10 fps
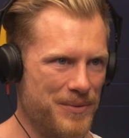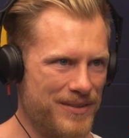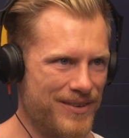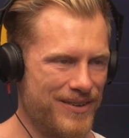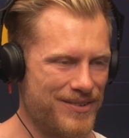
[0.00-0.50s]

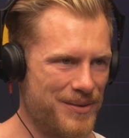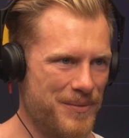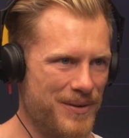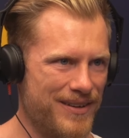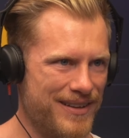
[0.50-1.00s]
What are some
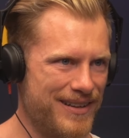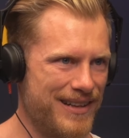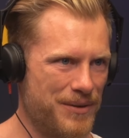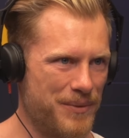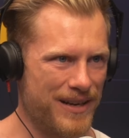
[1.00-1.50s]
uh,
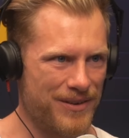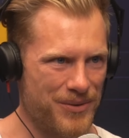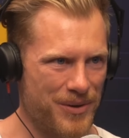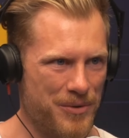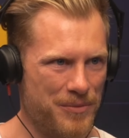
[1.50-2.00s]
like
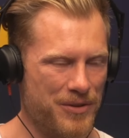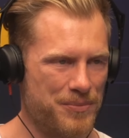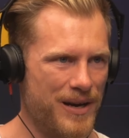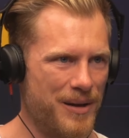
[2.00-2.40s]
regulatory movements, perhaps,